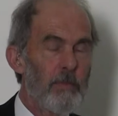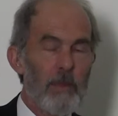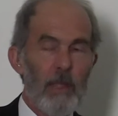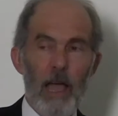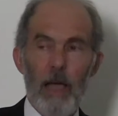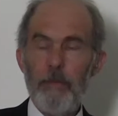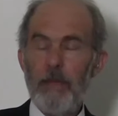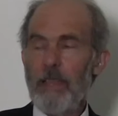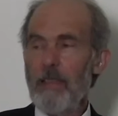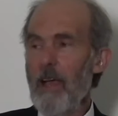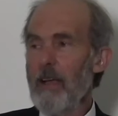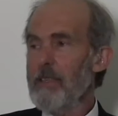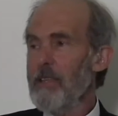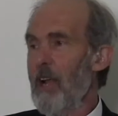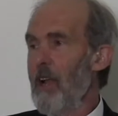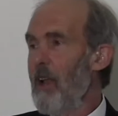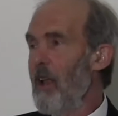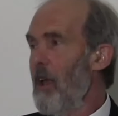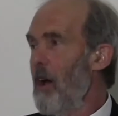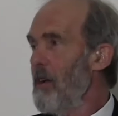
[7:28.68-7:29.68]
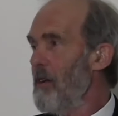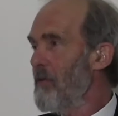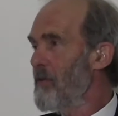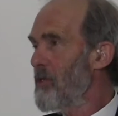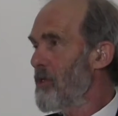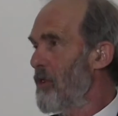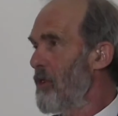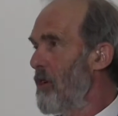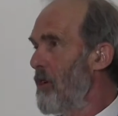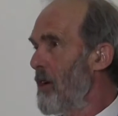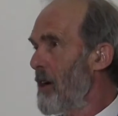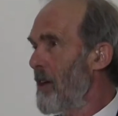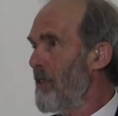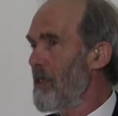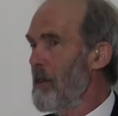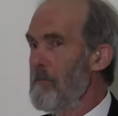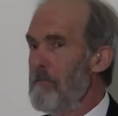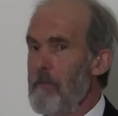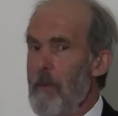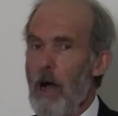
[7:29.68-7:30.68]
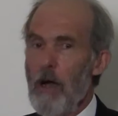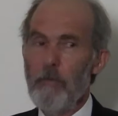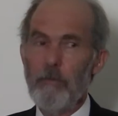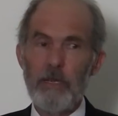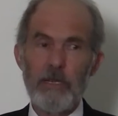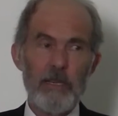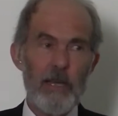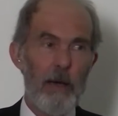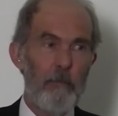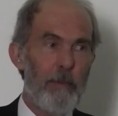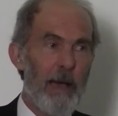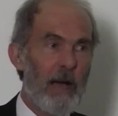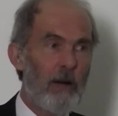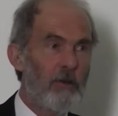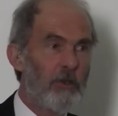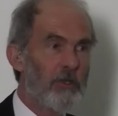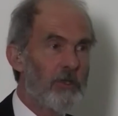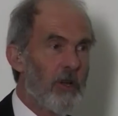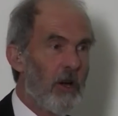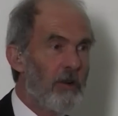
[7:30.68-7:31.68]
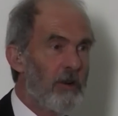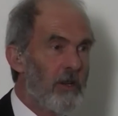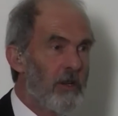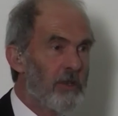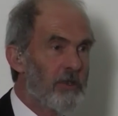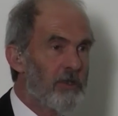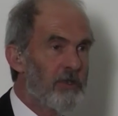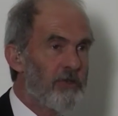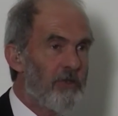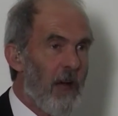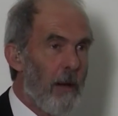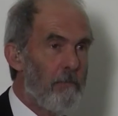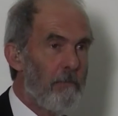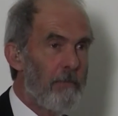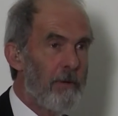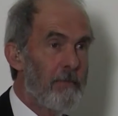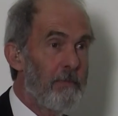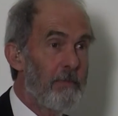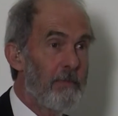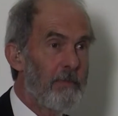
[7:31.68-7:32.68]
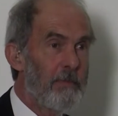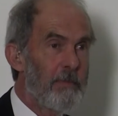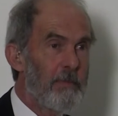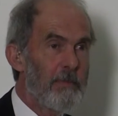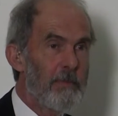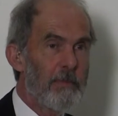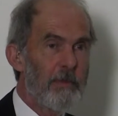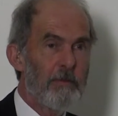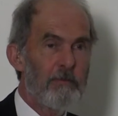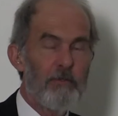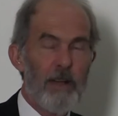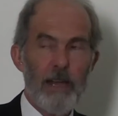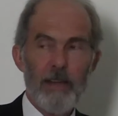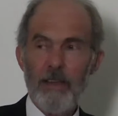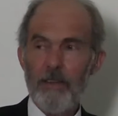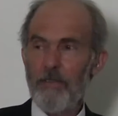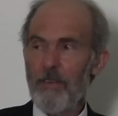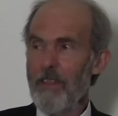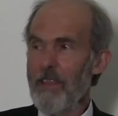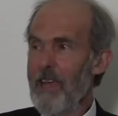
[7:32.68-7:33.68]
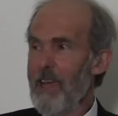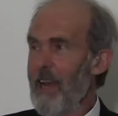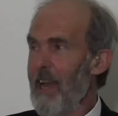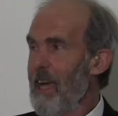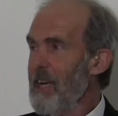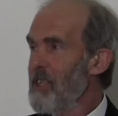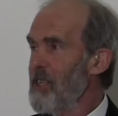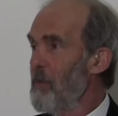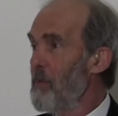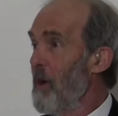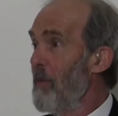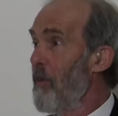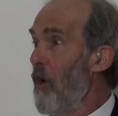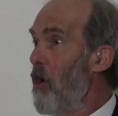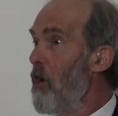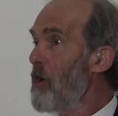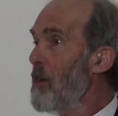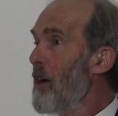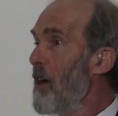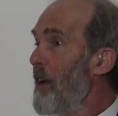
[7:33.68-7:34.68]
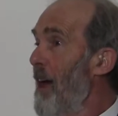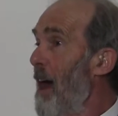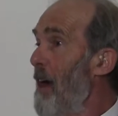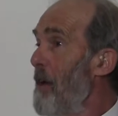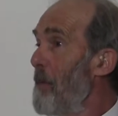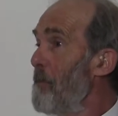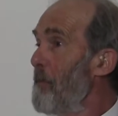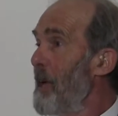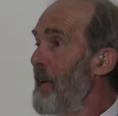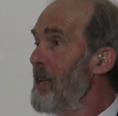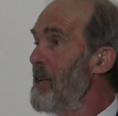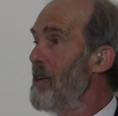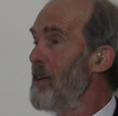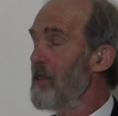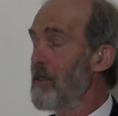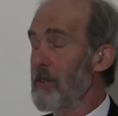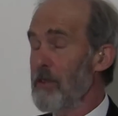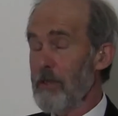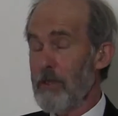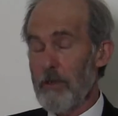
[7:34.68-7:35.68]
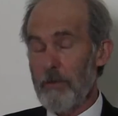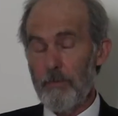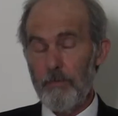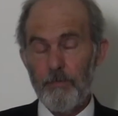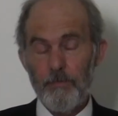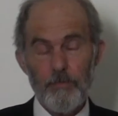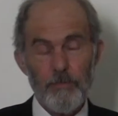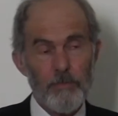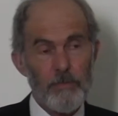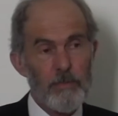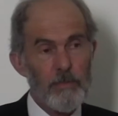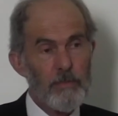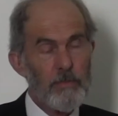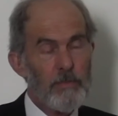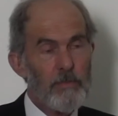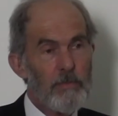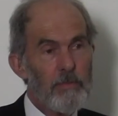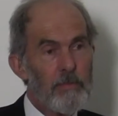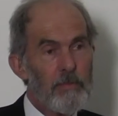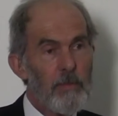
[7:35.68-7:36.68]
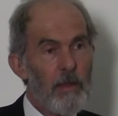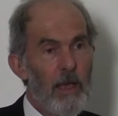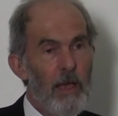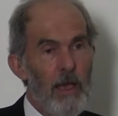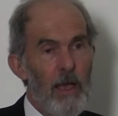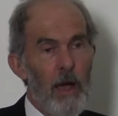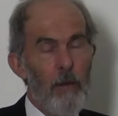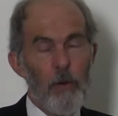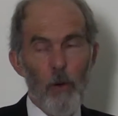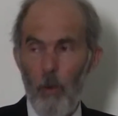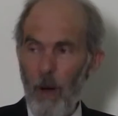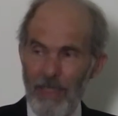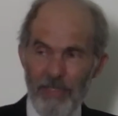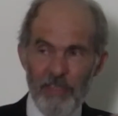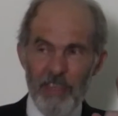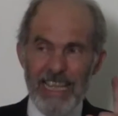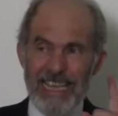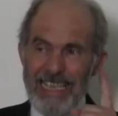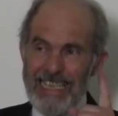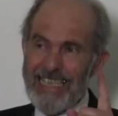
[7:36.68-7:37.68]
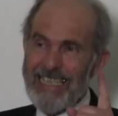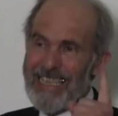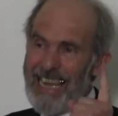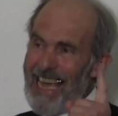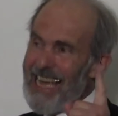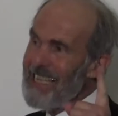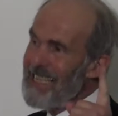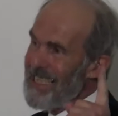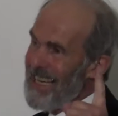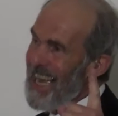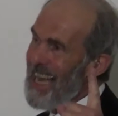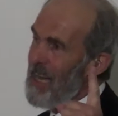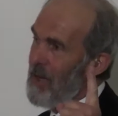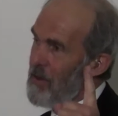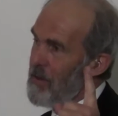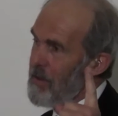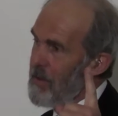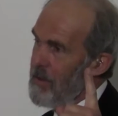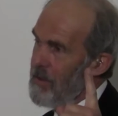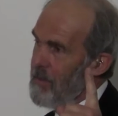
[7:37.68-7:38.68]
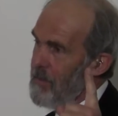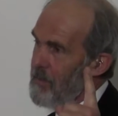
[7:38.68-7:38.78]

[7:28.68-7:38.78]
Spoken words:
I mean, there's a lot of talk at the moment about Donald Trump running for the election. We've all got our opinions. But one thing stands out.